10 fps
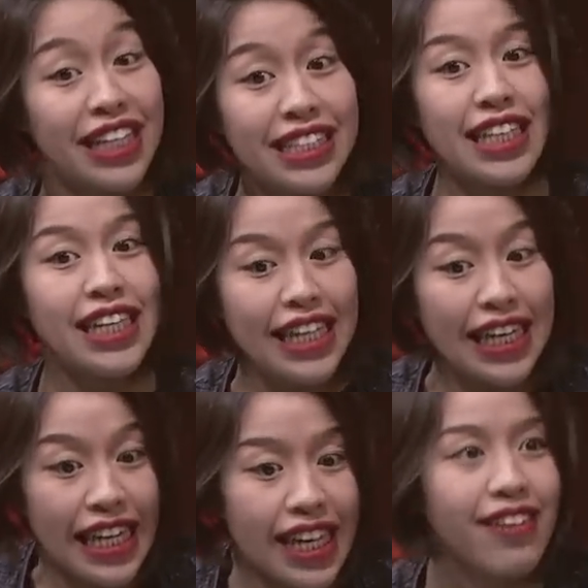it
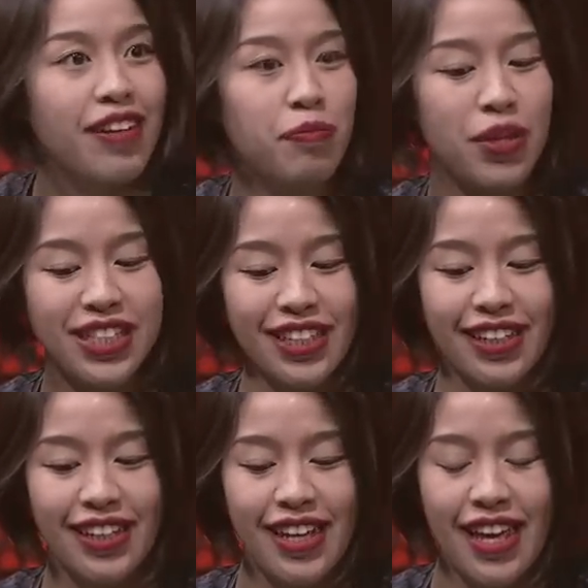here in
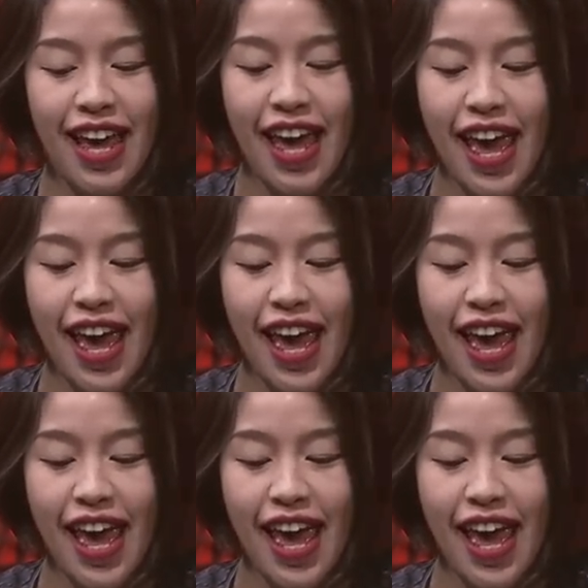Britain. Mm.